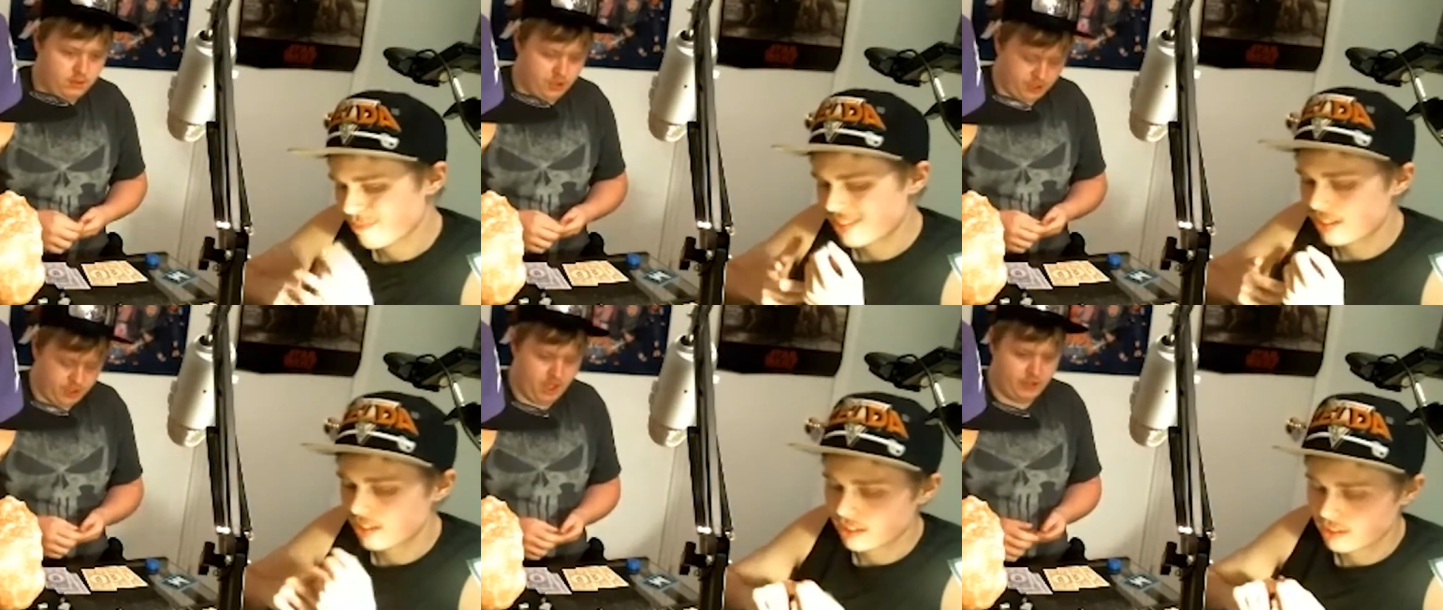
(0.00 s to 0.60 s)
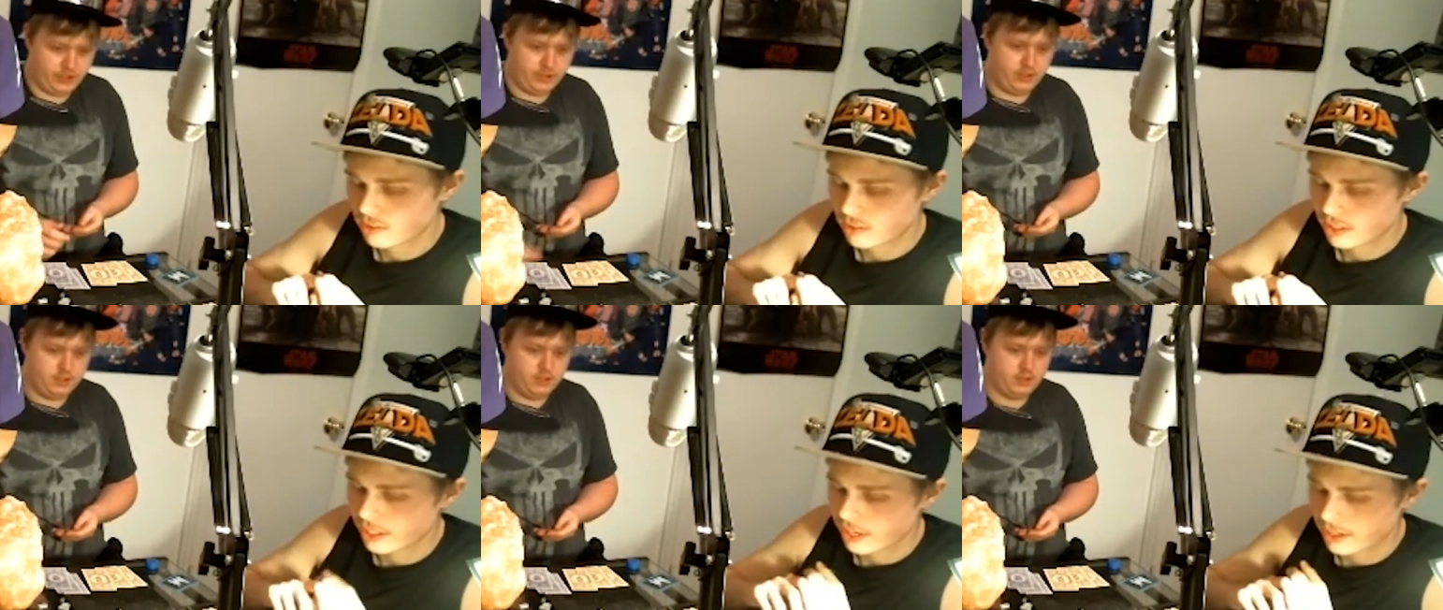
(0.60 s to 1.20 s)
Speaker 1: Just 100?
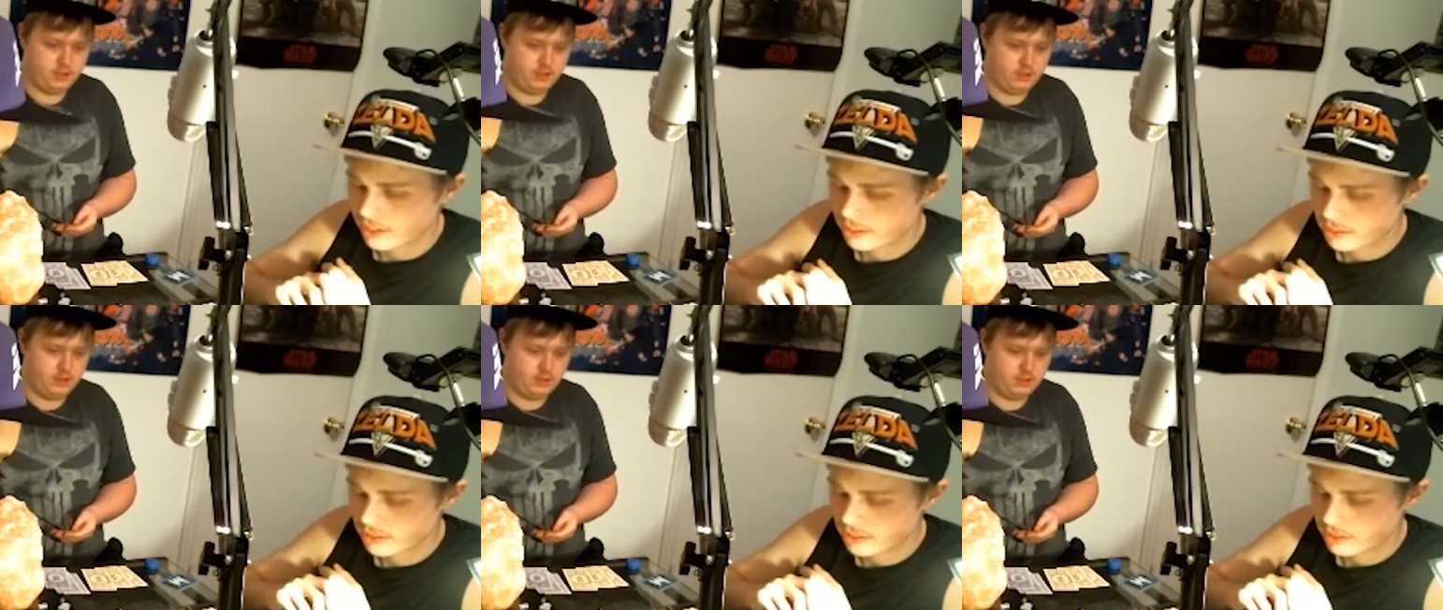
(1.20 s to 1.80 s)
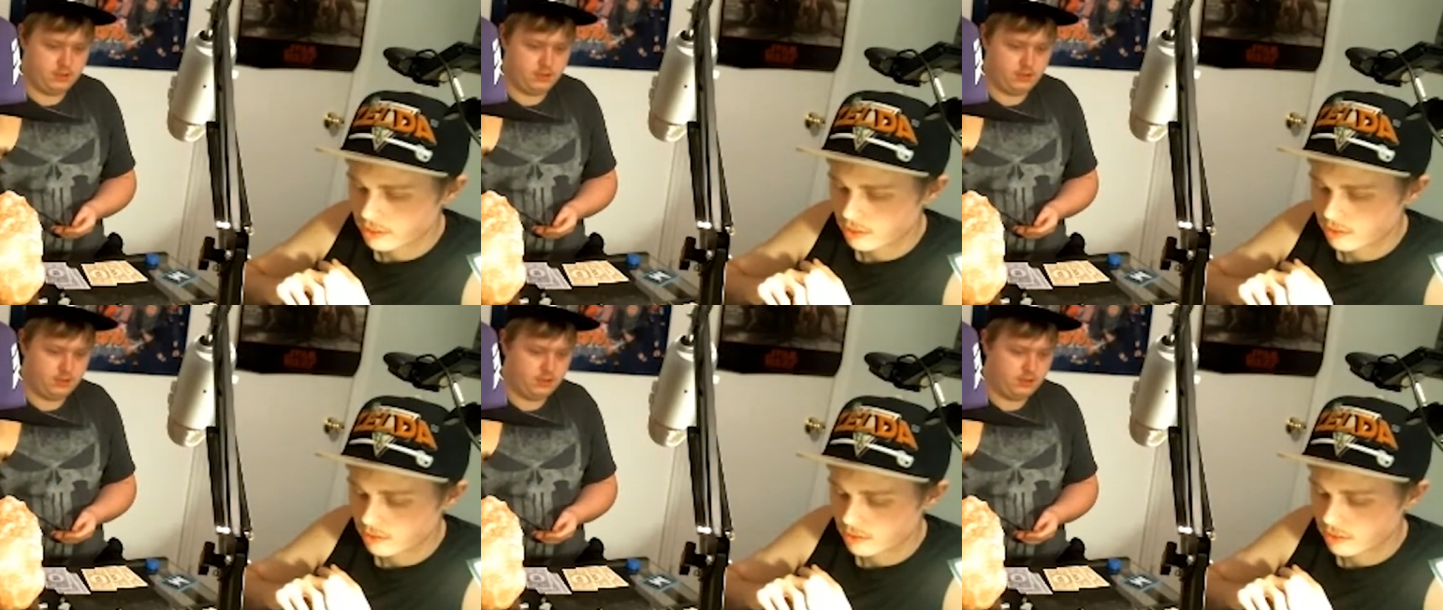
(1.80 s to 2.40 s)
Yeah.
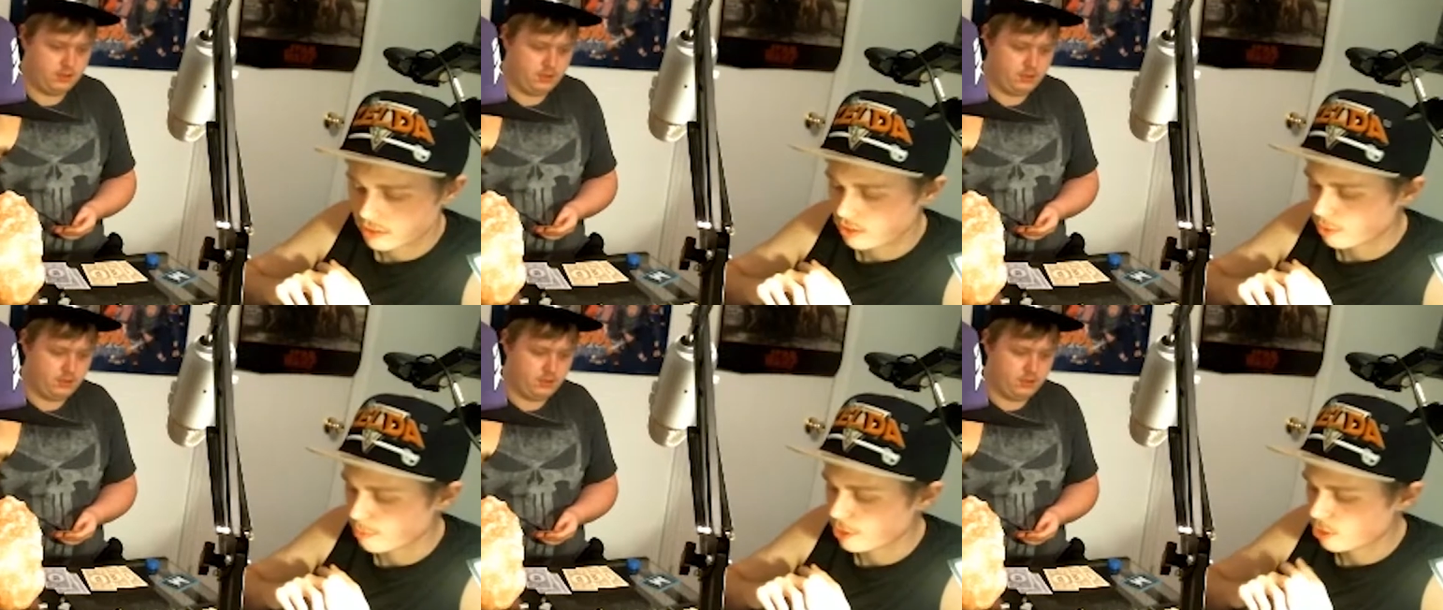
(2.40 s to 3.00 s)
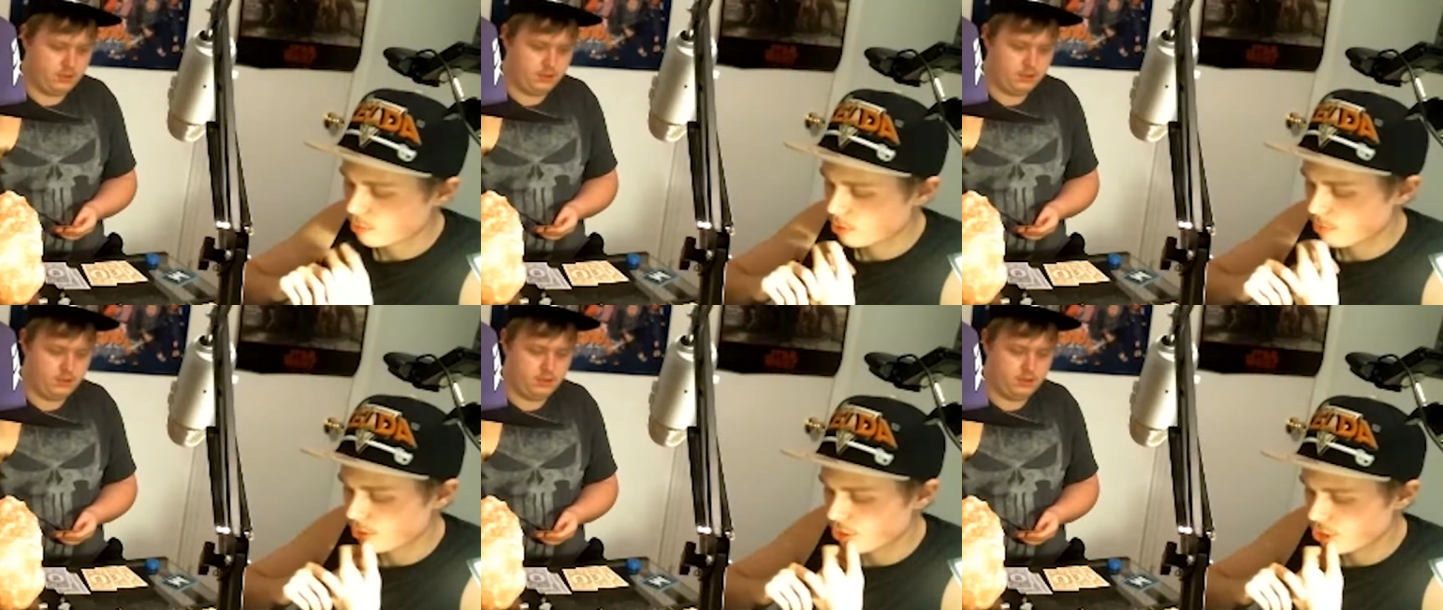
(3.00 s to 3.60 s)
It's not much, but it's
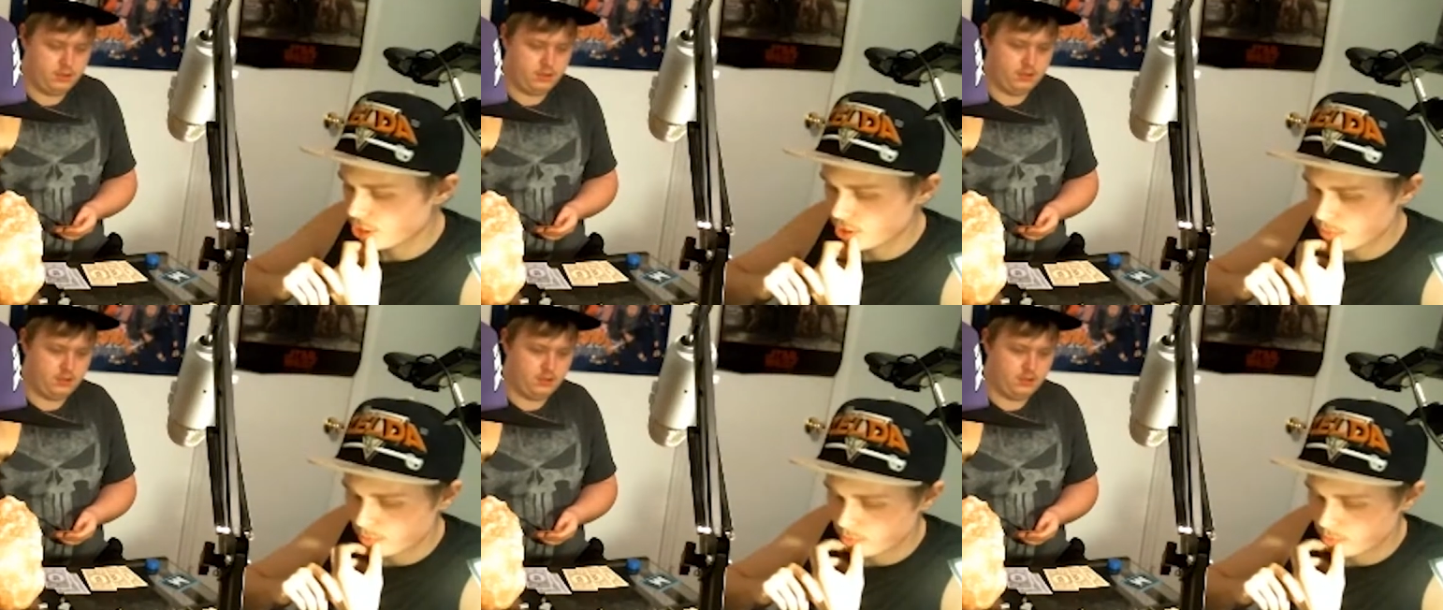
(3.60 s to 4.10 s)
pretty cheap.